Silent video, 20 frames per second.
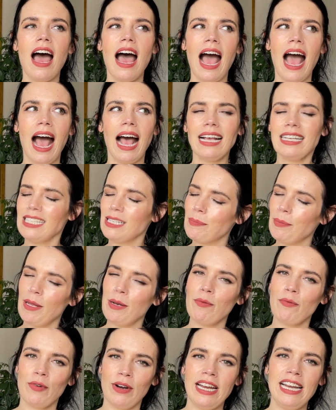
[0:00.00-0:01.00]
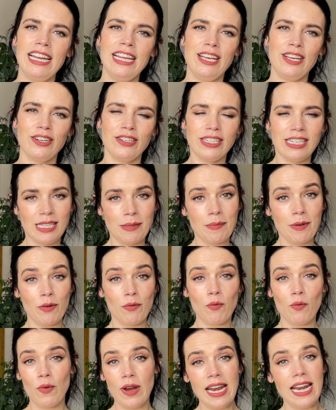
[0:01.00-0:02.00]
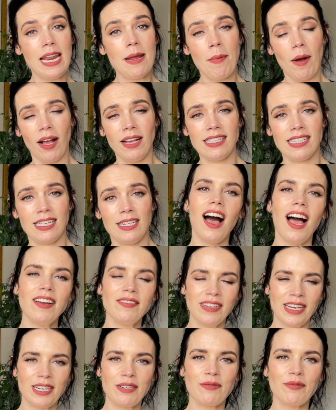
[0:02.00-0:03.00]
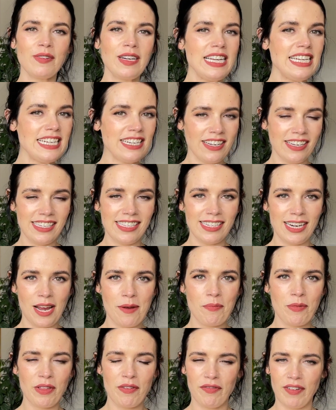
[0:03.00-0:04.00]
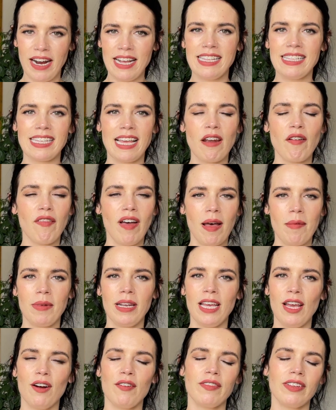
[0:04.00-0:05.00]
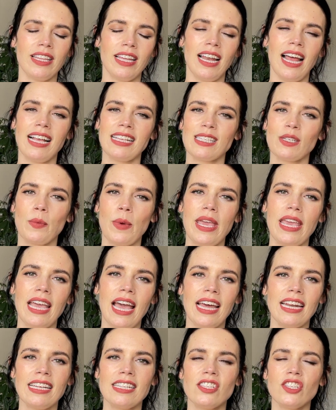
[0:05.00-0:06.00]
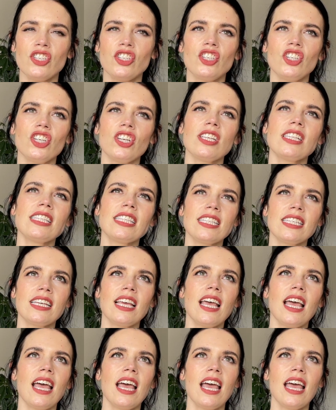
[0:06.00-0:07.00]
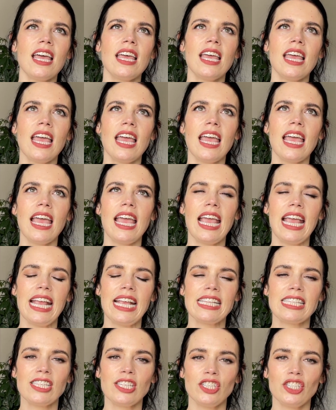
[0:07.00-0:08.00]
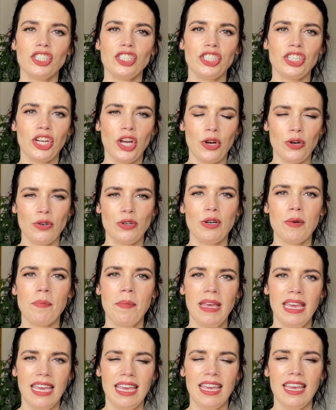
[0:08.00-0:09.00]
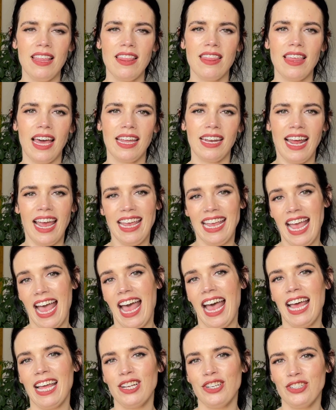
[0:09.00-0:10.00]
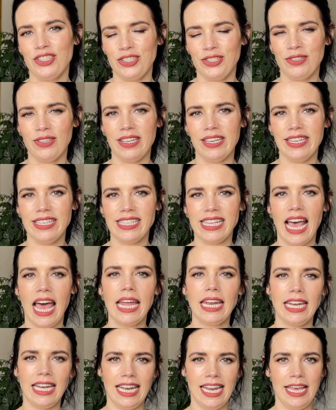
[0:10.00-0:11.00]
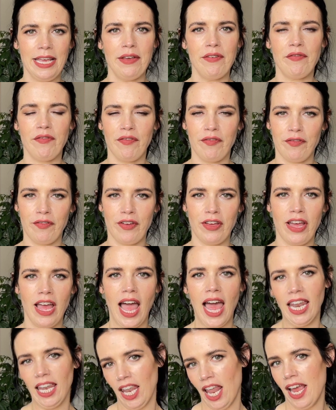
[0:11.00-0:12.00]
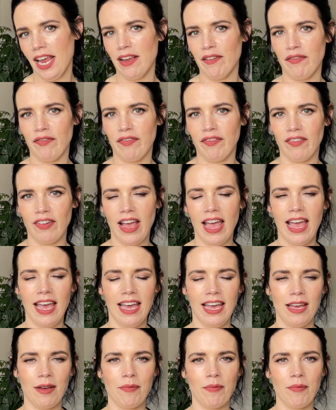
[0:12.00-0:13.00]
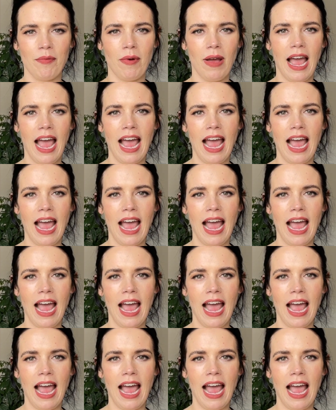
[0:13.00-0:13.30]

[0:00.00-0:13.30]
has been really good. It's been really positive. I've had a really nice time with friends and family over the last week, and it's just, it's shown me that I can do this and live a life um,